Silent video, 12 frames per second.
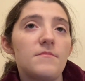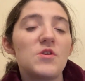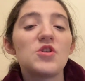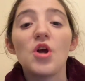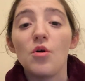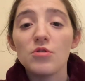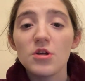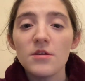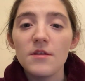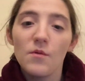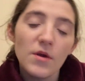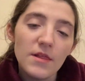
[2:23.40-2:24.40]
shelter
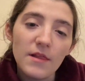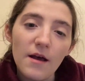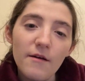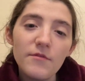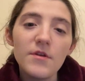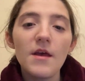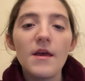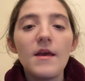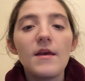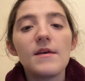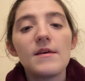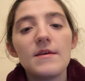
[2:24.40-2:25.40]
that we loved,
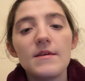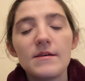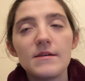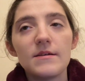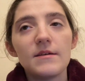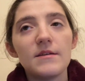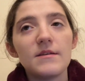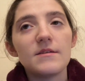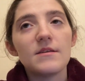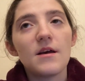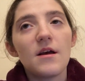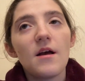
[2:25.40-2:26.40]
and
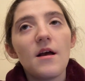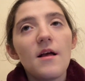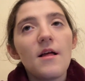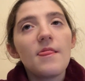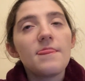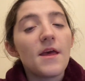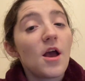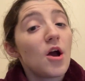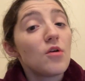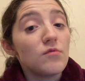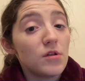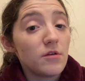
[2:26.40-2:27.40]
they are
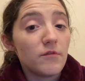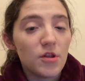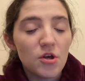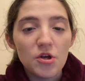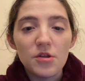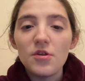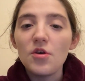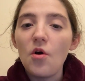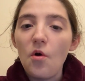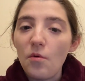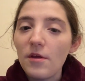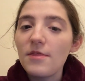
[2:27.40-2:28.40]
really, really good. The
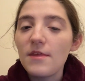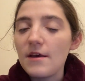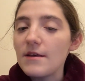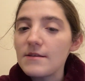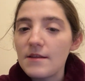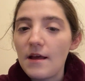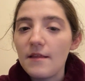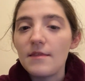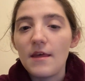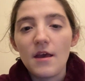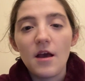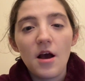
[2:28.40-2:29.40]
only thing is that
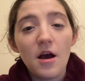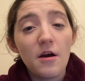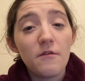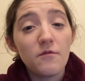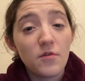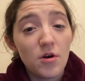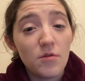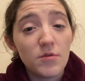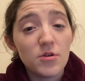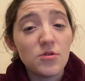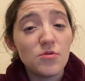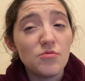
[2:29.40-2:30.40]
they are from
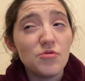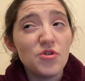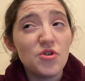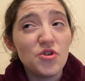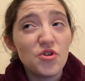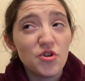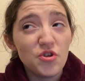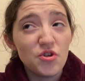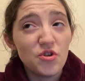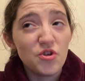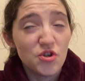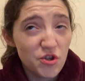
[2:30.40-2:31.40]
New
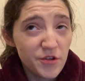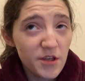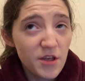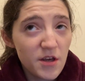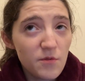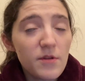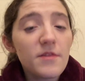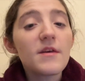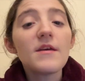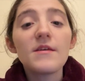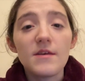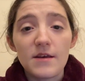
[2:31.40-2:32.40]
Jersey, I want to
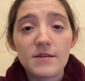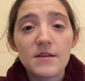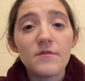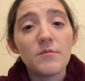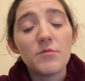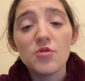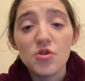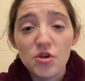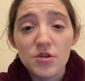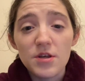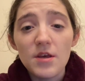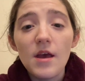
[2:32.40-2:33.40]
think. Yes, they're from New
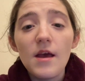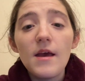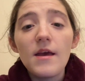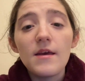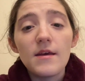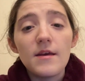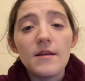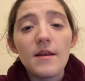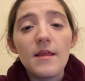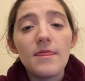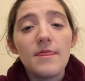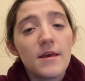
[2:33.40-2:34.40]
Jersey, and
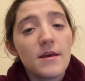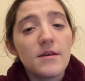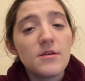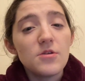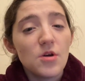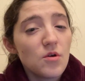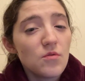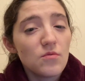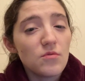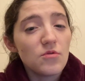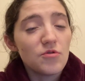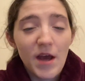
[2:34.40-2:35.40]
they don't
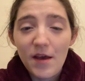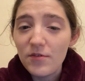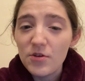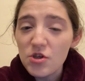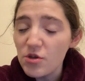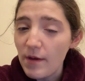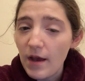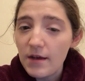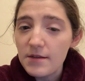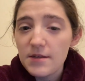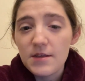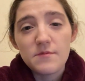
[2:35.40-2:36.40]
drive into
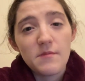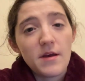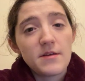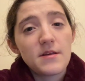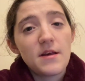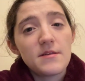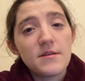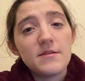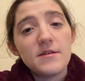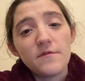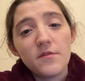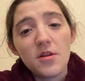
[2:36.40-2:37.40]
Mass because Mass has a
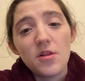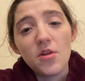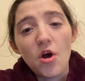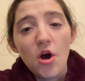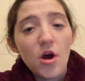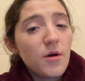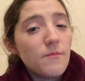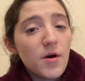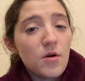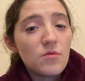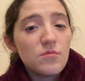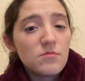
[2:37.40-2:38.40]
different law
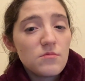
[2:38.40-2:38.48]
about